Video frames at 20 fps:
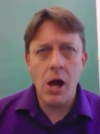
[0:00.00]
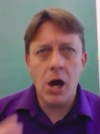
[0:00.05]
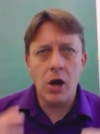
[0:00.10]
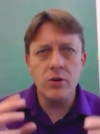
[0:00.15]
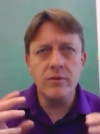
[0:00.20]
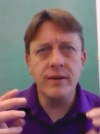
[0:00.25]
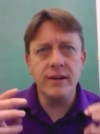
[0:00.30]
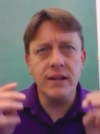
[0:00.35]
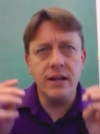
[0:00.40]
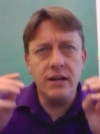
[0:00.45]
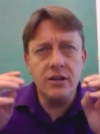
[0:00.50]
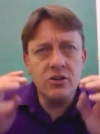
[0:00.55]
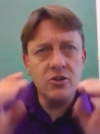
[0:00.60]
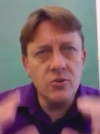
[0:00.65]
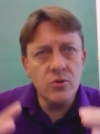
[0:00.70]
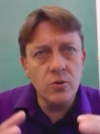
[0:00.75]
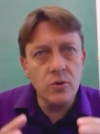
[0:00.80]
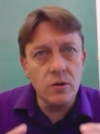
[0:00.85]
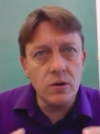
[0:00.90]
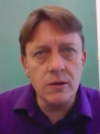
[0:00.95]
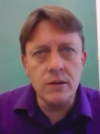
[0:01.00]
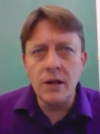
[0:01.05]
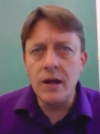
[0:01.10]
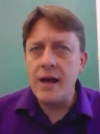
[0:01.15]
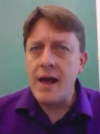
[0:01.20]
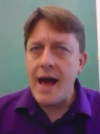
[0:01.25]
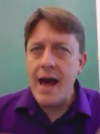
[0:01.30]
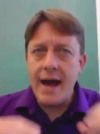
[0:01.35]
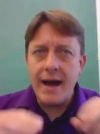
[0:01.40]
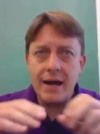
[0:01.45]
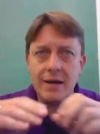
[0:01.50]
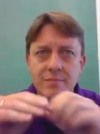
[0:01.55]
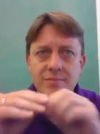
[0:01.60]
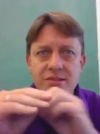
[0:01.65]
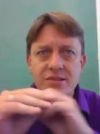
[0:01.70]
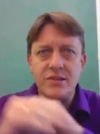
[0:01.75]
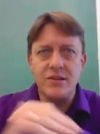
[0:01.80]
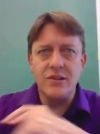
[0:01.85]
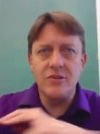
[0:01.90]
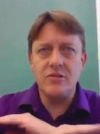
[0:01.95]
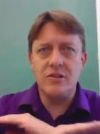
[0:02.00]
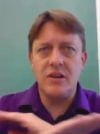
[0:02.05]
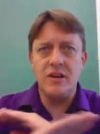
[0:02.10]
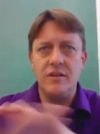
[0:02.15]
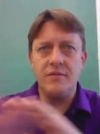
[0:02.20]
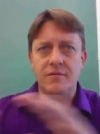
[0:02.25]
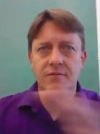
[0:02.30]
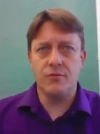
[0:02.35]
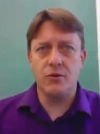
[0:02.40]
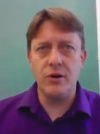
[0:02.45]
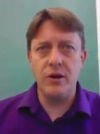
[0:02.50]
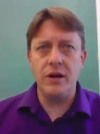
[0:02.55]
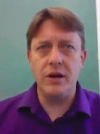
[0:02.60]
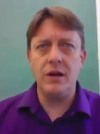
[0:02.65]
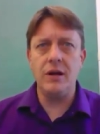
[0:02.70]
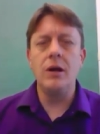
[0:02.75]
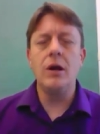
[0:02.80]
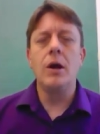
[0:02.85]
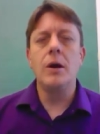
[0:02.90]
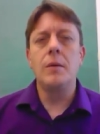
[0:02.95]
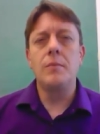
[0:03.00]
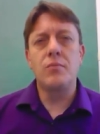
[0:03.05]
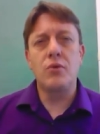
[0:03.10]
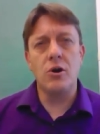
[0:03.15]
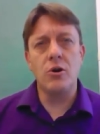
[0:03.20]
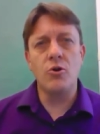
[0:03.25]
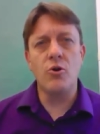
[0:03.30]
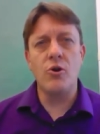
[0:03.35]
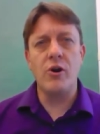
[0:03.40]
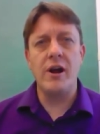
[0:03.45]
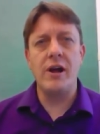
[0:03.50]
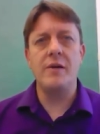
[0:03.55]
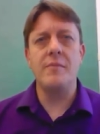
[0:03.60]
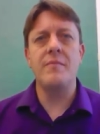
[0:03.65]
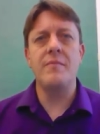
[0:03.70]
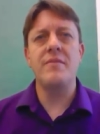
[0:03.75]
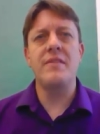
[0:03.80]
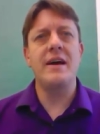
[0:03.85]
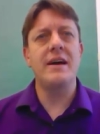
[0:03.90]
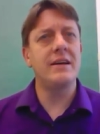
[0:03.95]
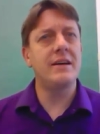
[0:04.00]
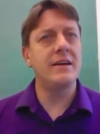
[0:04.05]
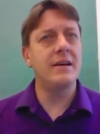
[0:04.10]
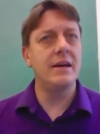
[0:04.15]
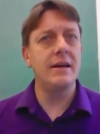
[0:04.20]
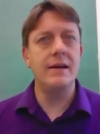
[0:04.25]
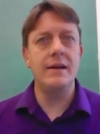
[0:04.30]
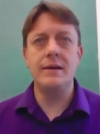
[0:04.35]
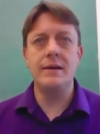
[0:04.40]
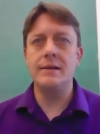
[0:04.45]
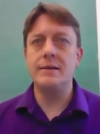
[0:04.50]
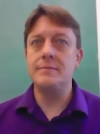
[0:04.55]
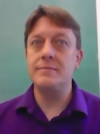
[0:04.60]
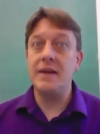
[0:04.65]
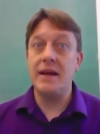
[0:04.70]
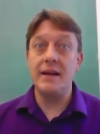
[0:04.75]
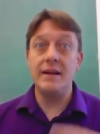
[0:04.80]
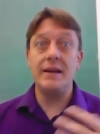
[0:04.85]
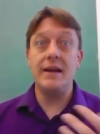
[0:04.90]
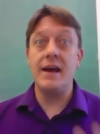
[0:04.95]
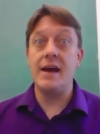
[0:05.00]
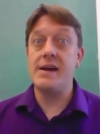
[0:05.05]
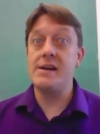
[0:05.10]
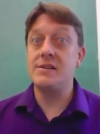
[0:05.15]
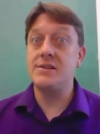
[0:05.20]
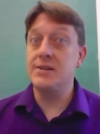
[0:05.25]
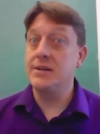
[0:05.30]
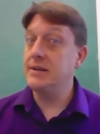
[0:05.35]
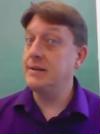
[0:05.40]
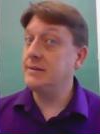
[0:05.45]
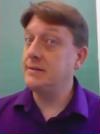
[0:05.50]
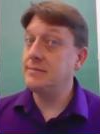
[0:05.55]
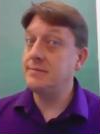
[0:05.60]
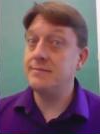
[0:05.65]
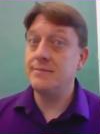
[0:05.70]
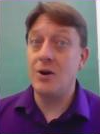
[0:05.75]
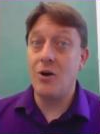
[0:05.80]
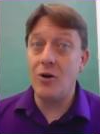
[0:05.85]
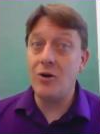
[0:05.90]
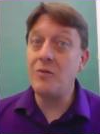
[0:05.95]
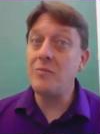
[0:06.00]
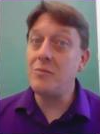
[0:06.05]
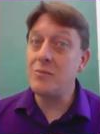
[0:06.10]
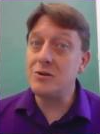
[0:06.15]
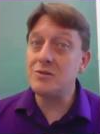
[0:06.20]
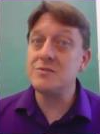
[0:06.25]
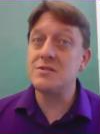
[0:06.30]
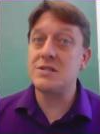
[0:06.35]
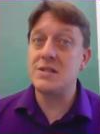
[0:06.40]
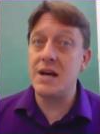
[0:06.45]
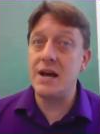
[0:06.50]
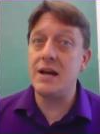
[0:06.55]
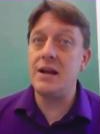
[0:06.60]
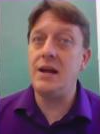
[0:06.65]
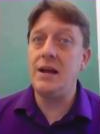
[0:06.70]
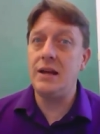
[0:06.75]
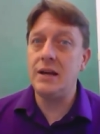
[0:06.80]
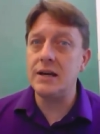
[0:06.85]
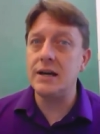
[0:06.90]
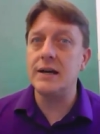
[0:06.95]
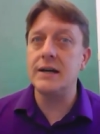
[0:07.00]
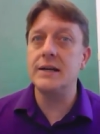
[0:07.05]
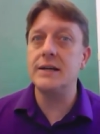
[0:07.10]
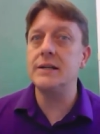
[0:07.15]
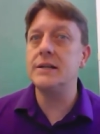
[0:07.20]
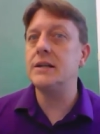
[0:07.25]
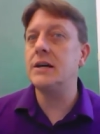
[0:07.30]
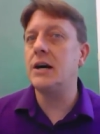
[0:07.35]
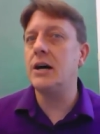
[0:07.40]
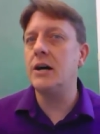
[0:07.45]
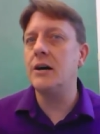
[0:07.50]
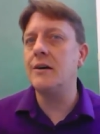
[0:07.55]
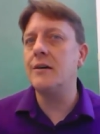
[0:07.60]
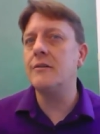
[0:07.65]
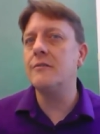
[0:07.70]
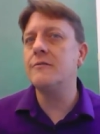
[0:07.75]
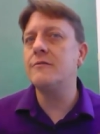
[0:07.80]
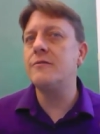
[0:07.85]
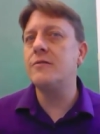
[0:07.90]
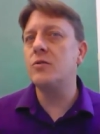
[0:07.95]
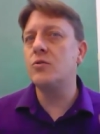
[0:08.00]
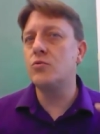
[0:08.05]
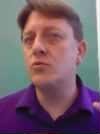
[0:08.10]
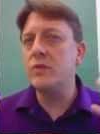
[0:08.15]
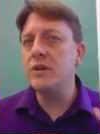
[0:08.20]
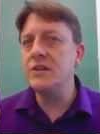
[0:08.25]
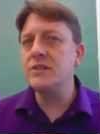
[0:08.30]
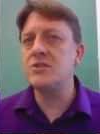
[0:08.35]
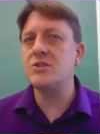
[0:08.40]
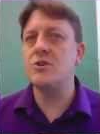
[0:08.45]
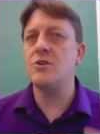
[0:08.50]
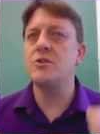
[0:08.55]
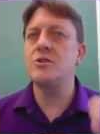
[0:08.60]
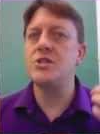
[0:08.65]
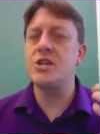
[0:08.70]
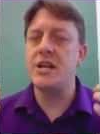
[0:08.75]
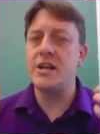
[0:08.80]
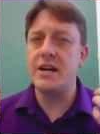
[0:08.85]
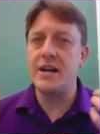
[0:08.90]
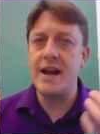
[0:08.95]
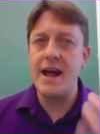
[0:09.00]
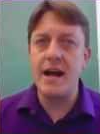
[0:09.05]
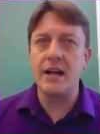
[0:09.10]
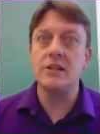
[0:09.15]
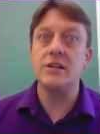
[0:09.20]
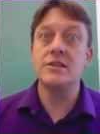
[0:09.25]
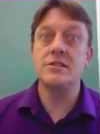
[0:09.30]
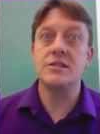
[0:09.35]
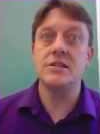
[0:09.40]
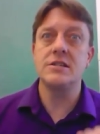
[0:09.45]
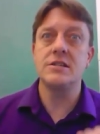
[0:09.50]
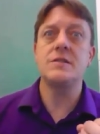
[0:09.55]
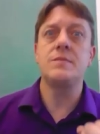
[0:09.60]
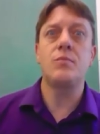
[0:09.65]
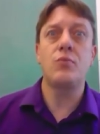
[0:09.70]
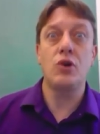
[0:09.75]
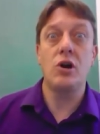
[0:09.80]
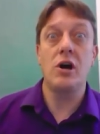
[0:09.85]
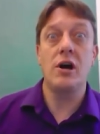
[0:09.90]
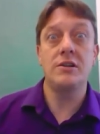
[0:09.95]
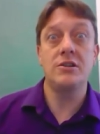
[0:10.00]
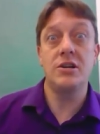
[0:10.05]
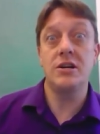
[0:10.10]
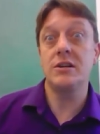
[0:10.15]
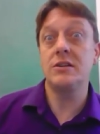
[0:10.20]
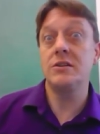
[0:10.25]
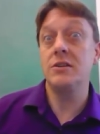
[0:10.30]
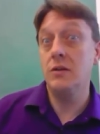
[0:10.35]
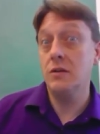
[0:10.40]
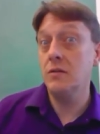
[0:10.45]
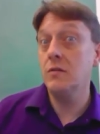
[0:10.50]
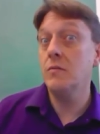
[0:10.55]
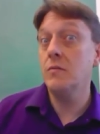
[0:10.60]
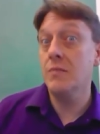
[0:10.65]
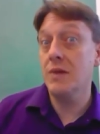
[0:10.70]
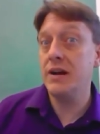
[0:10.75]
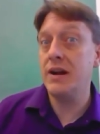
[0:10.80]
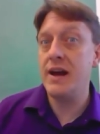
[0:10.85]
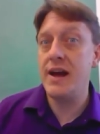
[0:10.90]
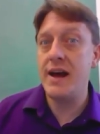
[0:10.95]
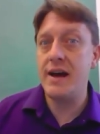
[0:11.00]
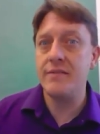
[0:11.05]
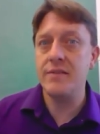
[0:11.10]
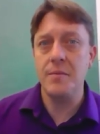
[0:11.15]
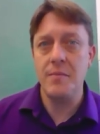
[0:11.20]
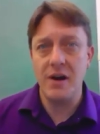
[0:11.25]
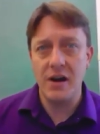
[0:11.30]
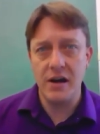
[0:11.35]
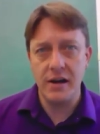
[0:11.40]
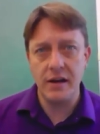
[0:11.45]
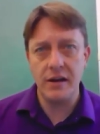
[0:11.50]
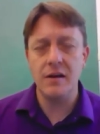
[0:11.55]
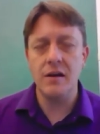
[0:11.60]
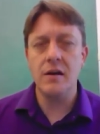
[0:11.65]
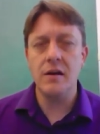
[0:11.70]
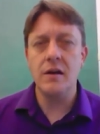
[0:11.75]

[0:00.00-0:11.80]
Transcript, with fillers: a really cool, absolutely free program that can engage in almost any kind of research and analysis project you might have in mind,